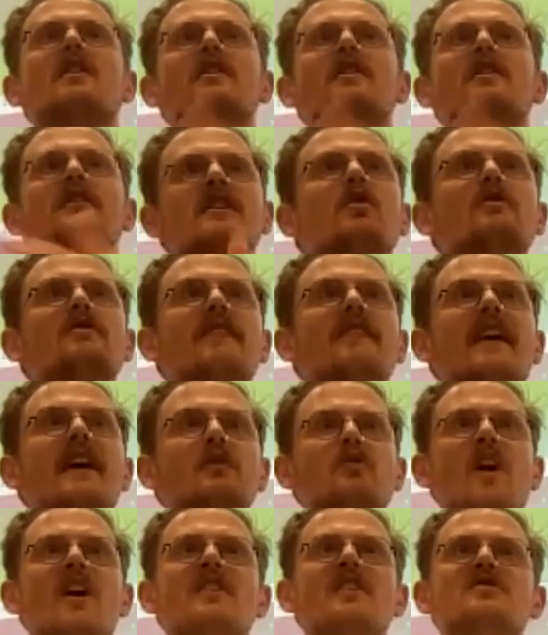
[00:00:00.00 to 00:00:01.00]
including all the
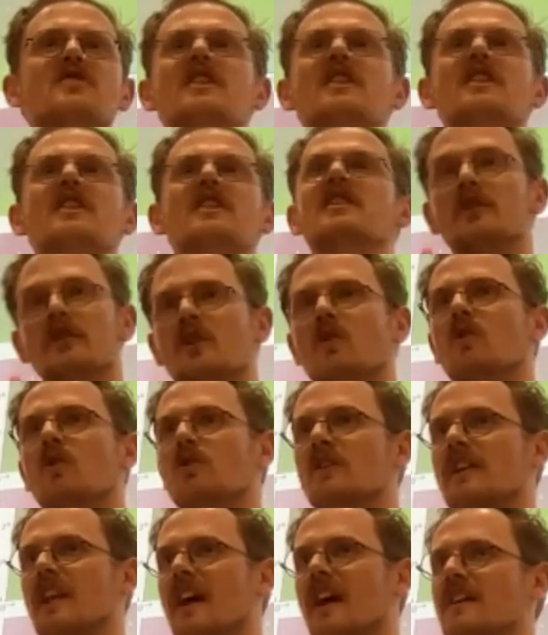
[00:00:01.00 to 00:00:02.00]
failed runs and including
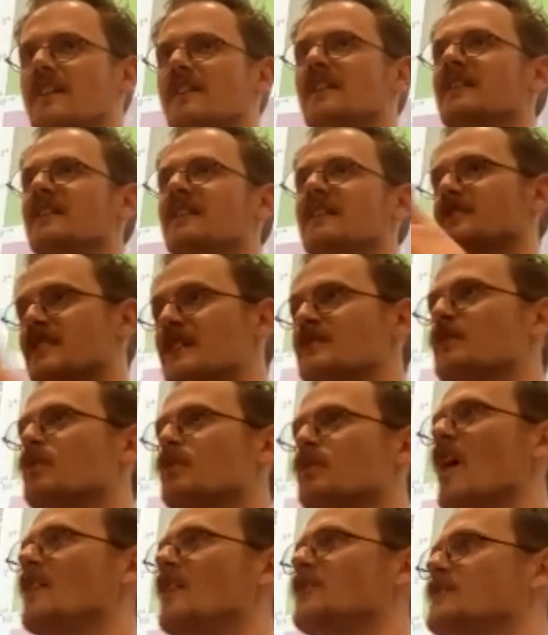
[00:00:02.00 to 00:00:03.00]
all the like
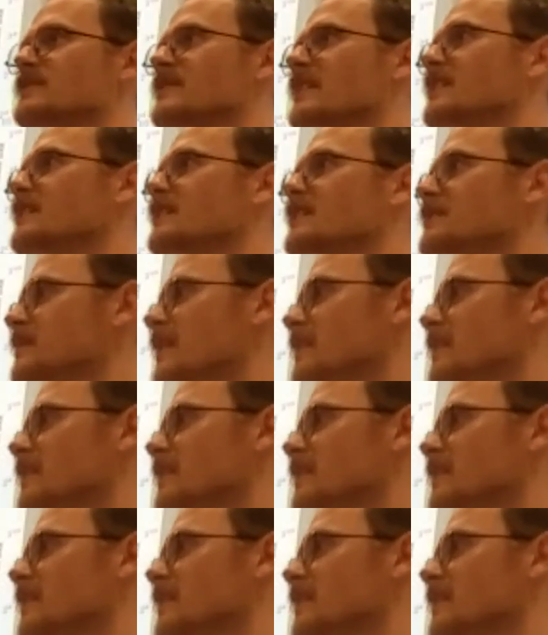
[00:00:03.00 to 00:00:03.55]
successful runs.